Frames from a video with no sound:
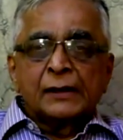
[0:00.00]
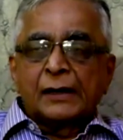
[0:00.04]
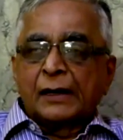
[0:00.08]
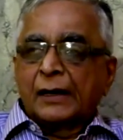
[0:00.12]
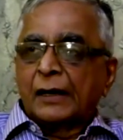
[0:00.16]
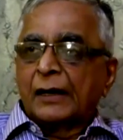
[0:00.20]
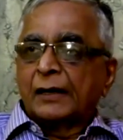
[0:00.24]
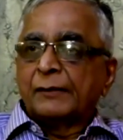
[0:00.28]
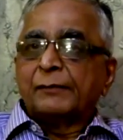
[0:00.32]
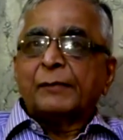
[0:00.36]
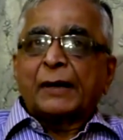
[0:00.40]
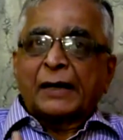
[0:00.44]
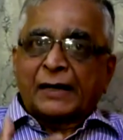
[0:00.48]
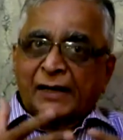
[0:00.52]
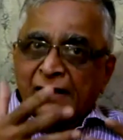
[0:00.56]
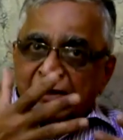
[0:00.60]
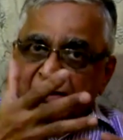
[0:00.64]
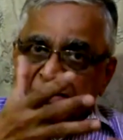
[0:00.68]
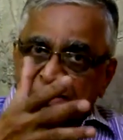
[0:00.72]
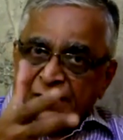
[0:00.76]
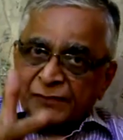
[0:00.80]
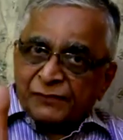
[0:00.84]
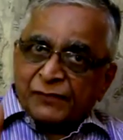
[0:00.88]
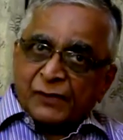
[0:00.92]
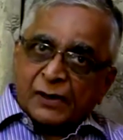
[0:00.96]
And
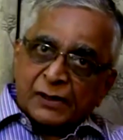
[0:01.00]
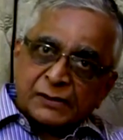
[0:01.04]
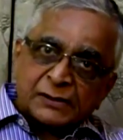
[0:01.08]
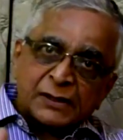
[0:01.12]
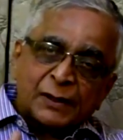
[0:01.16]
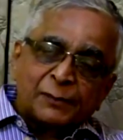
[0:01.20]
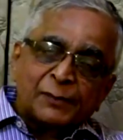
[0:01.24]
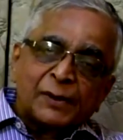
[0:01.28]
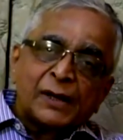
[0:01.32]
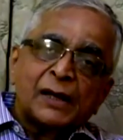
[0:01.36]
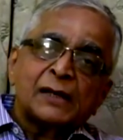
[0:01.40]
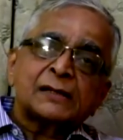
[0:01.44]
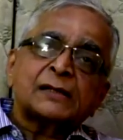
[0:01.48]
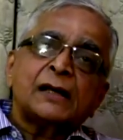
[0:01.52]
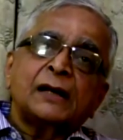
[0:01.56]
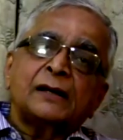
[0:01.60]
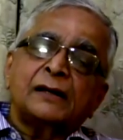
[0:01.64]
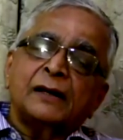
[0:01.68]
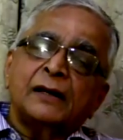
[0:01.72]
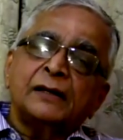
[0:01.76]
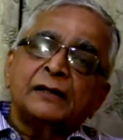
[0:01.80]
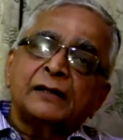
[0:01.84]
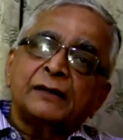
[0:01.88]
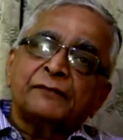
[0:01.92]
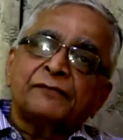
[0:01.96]
McKinsey, for example, has
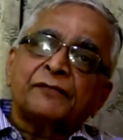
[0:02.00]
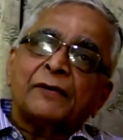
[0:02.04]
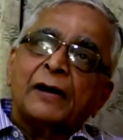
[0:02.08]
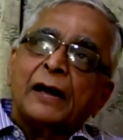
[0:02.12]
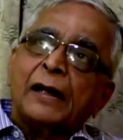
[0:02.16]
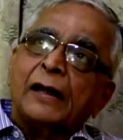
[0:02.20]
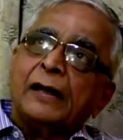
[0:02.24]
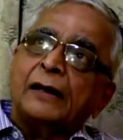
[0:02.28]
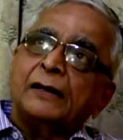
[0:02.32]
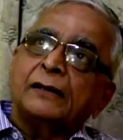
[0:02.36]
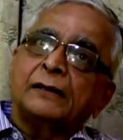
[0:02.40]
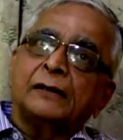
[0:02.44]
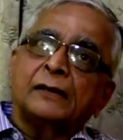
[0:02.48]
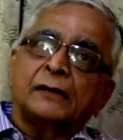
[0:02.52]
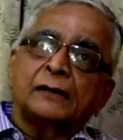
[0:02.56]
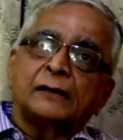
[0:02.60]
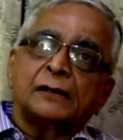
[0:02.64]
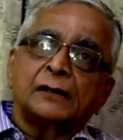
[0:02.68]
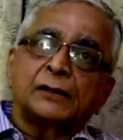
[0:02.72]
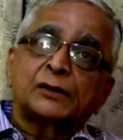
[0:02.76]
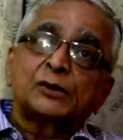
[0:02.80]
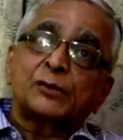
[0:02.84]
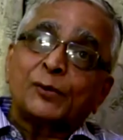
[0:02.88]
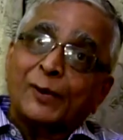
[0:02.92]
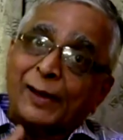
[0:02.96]
identified
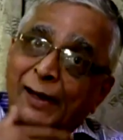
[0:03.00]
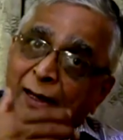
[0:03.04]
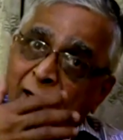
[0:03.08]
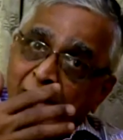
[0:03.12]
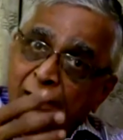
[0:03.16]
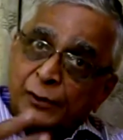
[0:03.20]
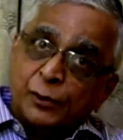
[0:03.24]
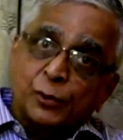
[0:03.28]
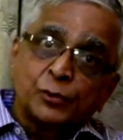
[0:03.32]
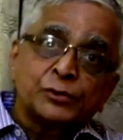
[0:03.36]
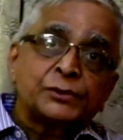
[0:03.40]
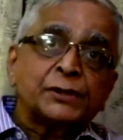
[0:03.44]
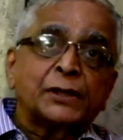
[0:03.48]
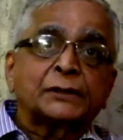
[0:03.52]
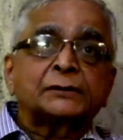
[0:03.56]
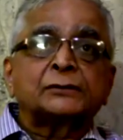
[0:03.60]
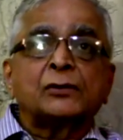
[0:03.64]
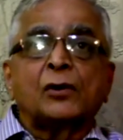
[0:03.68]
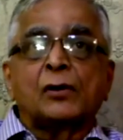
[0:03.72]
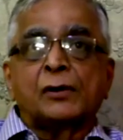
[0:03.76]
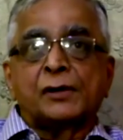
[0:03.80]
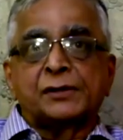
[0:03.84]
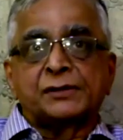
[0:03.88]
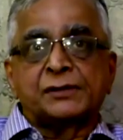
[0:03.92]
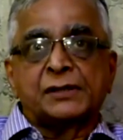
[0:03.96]
12 new
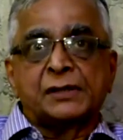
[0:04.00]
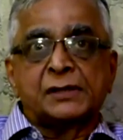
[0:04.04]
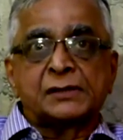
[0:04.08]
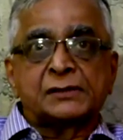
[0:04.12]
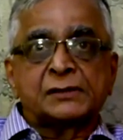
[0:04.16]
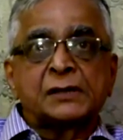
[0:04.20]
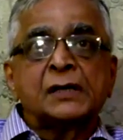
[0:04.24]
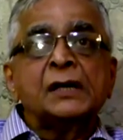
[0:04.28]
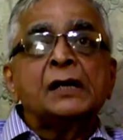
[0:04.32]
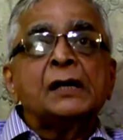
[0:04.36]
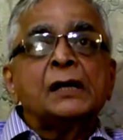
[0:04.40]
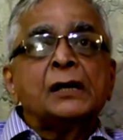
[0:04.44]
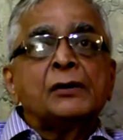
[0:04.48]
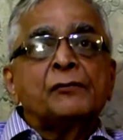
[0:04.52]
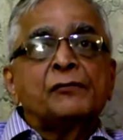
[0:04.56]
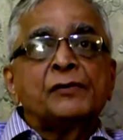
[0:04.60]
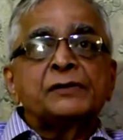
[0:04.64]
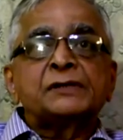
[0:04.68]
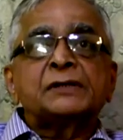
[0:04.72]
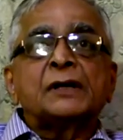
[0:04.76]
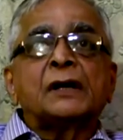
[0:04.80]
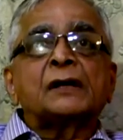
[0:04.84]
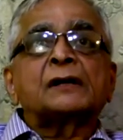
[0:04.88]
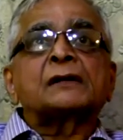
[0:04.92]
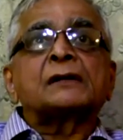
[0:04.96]
technologies
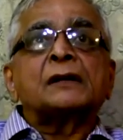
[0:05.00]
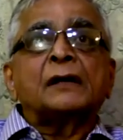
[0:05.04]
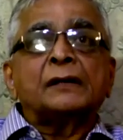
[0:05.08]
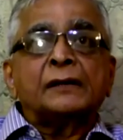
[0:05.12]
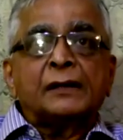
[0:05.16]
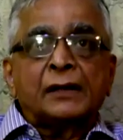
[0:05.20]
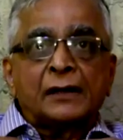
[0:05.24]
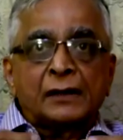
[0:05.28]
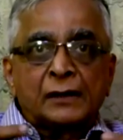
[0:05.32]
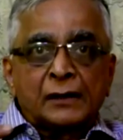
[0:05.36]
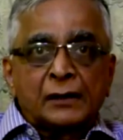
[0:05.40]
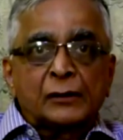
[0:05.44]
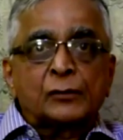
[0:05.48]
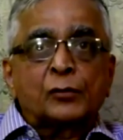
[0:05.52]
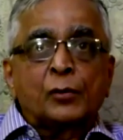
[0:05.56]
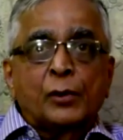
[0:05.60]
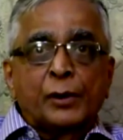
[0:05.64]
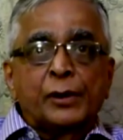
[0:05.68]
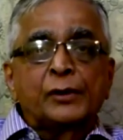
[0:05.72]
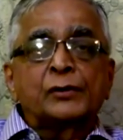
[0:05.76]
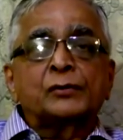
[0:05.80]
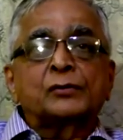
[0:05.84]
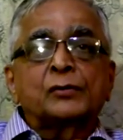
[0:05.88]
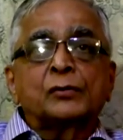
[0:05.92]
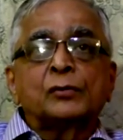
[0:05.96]
which are
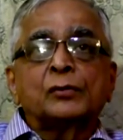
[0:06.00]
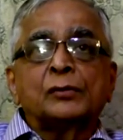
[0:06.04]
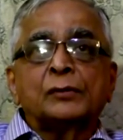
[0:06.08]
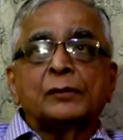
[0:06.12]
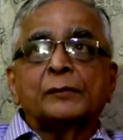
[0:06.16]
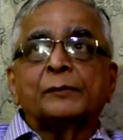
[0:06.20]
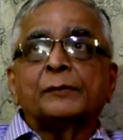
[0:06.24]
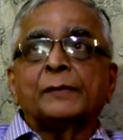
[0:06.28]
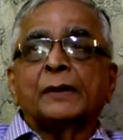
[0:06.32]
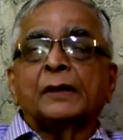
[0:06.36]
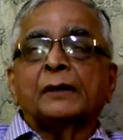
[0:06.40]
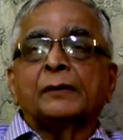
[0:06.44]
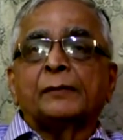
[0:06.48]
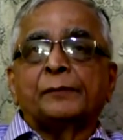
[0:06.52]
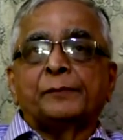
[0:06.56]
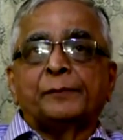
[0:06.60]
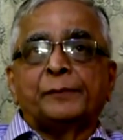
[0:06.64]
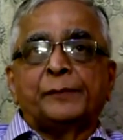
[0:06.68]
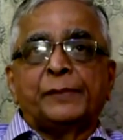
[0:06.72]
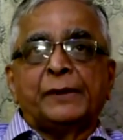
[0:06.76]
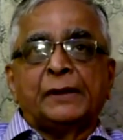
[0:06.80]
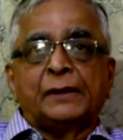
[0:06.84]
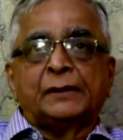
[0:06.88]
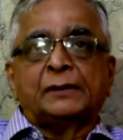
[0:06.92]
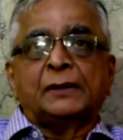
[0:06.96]
going to
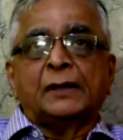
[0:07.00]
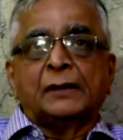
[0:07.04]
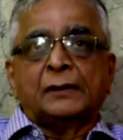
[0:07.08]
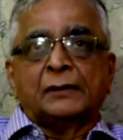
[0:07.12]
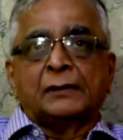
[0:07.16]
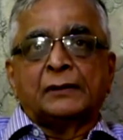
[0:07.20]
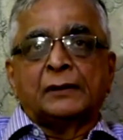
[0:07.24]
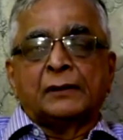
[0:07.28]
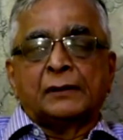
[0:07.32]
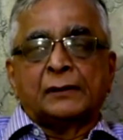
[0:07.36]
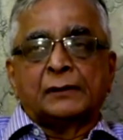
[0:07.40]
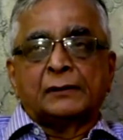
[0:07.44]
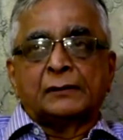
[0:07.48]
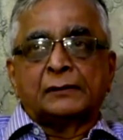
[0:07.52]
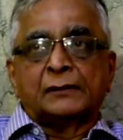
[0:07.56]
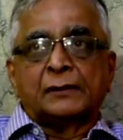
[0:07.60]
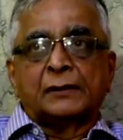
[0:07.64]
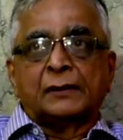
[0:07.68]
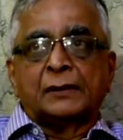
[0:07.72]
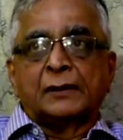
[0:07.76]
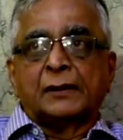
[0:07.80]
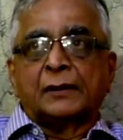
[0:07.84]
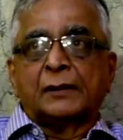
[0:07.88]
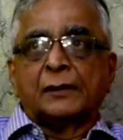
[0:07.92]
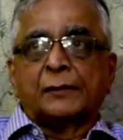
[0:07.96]
be
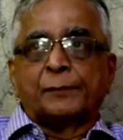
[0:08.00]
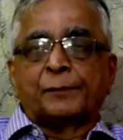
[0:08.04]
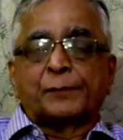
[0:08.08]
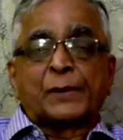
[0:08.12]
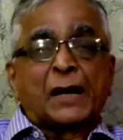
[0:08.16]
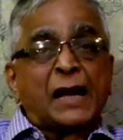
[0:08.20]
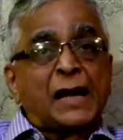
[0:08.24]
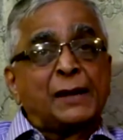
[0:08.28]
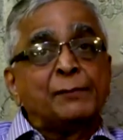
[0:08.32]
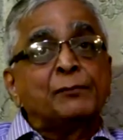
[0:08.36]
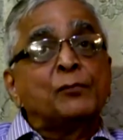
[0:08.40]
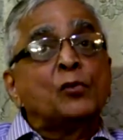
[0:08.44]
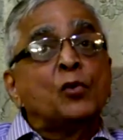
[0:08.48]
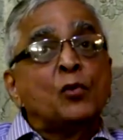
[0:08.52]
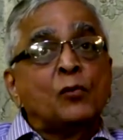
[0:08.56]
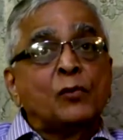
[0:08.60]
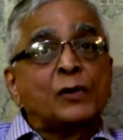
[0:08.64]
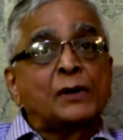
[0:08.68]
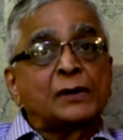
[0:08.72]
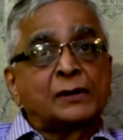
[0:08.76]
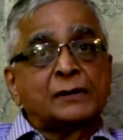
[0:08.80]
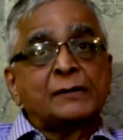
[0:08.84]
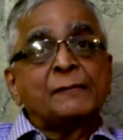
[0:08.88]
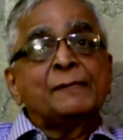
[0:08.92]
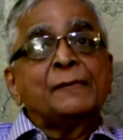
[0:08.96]
the prime
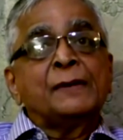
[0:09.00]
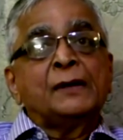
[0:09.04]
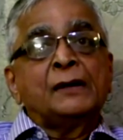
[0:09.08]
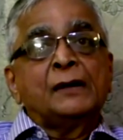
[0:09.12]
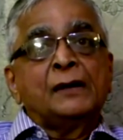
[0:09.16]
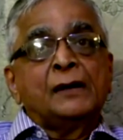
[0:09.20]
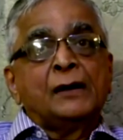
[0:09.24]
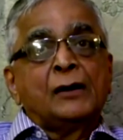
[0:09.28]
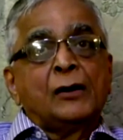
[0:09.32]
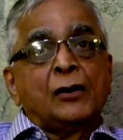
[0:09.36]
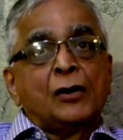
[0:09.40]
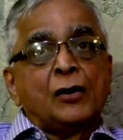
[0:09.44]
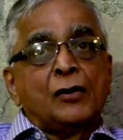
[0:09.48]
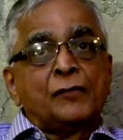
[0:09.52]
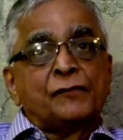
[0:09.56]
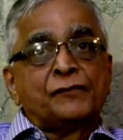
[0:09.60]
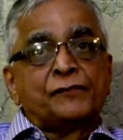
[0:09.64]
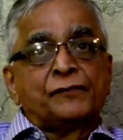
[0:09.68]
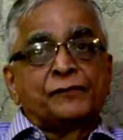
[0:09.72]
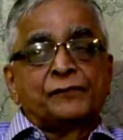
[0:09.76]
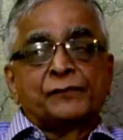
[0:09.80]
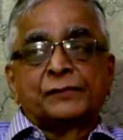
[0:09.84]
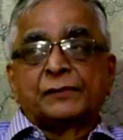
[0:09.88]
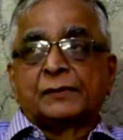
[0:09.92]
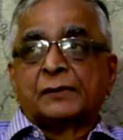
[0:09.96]
mover
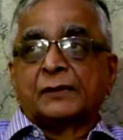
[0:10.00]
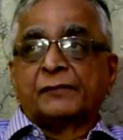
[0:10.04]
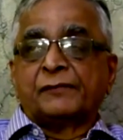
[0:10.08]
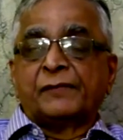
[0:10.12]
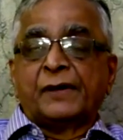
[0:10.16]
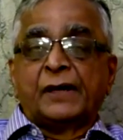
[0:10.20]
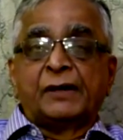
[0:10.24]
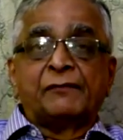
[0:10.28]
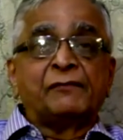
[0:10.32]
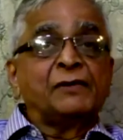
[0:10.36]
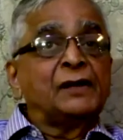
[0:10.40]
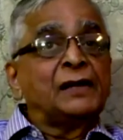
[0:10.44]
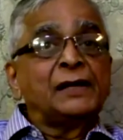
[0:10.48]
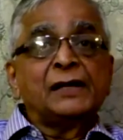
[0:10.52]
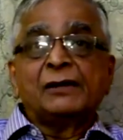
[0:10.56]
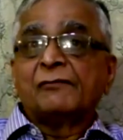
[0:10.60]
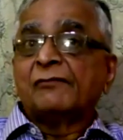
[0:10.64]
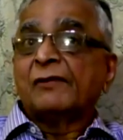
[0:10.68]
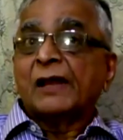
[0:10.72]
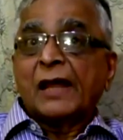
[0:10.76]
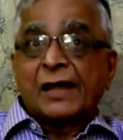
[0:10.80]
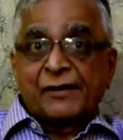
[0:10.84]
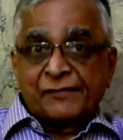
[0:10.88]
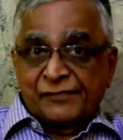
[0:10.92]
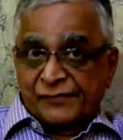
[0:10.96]
of the way we live
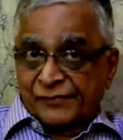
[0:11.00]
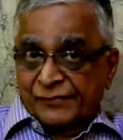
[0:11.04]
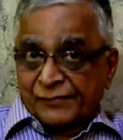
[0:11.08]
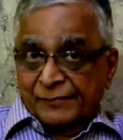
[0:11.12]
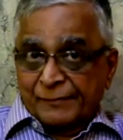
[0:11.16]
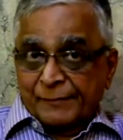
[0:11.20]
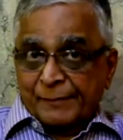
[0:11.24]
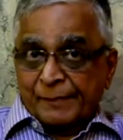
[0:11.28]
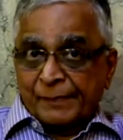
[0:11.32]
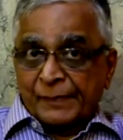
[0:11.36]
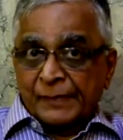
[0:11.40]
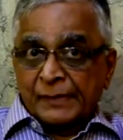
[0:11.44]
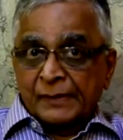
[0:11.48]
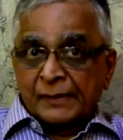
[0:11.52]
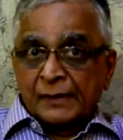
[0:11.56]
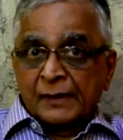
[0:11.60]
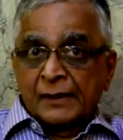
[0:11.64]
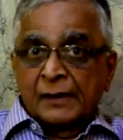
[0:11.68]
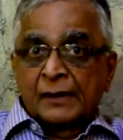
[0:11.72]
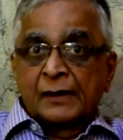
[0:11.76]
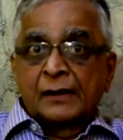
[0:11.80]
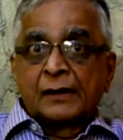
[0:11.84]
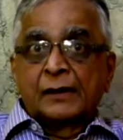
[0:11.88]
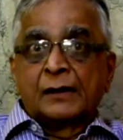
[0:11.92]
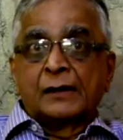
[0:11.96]
life.
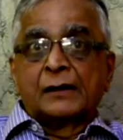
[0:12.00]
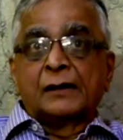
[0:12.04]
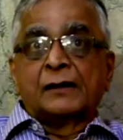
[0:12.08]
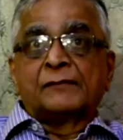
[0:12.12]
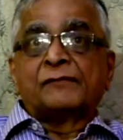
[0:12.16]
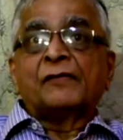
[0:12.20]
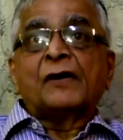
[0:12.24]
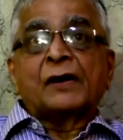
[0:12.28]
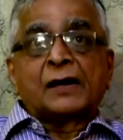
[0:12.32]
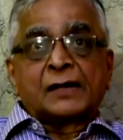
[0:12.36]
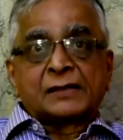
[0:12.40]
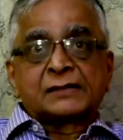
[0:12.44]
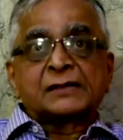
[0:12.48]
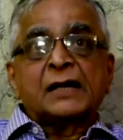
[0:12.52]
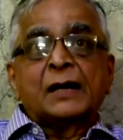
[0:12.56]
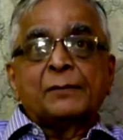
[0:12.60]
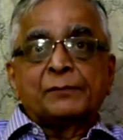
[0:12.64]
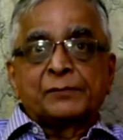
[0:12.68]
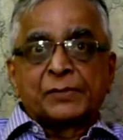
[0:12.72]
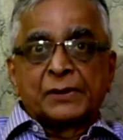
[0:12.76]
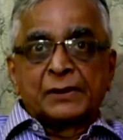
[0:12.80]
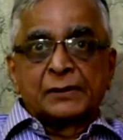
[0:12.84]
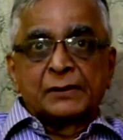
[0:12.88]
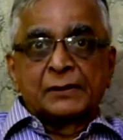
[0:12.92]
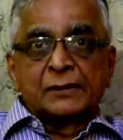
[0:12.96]
For example,